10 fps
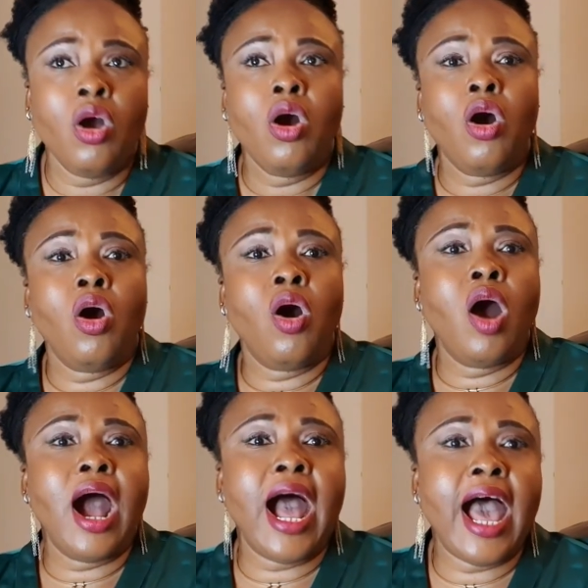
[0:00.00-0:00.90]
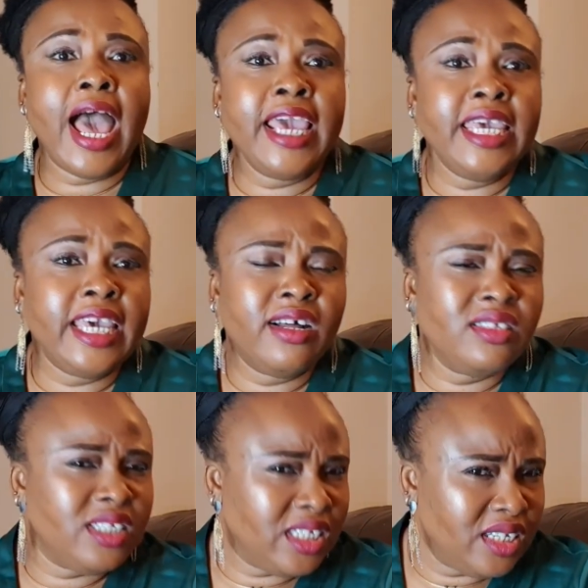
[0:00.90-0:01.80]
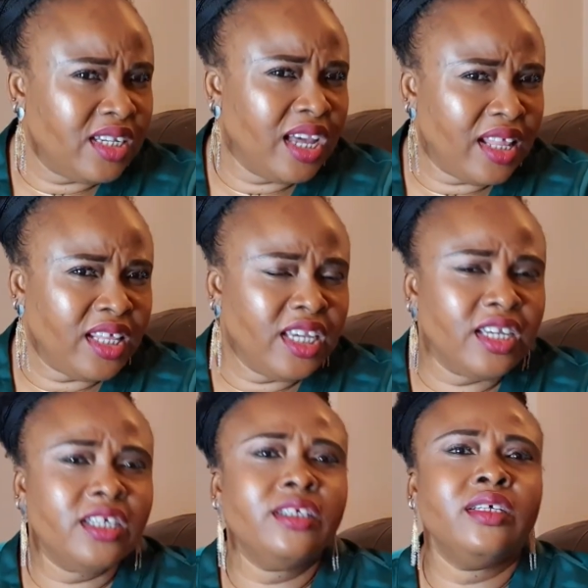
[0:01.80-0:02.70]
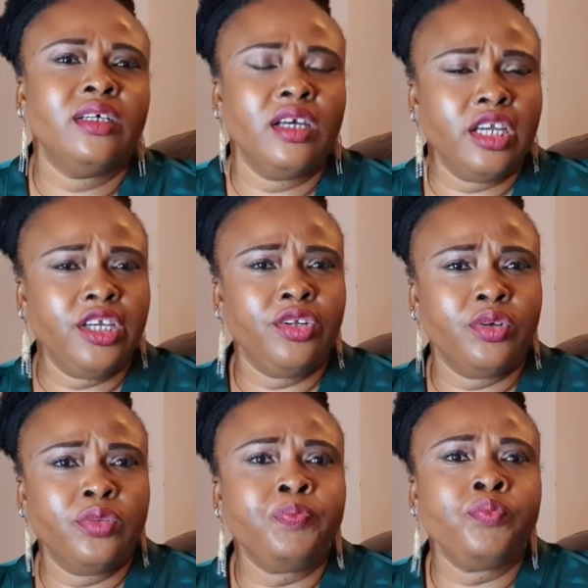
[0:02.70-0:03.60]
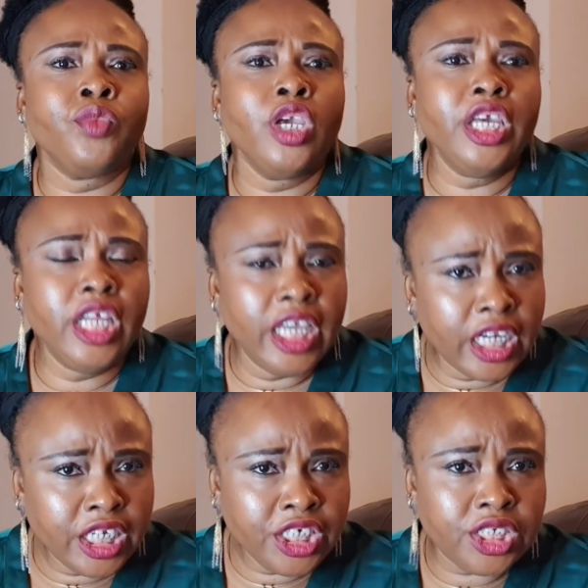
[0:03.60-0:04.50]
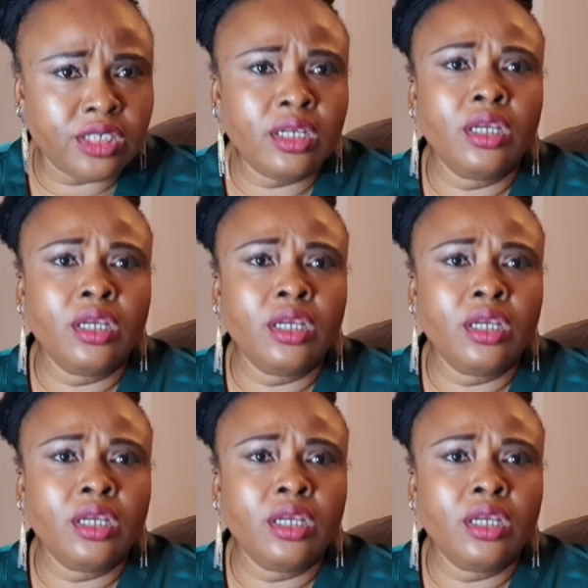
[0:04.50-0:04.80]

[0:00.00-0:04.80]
or IELT, I think, in English,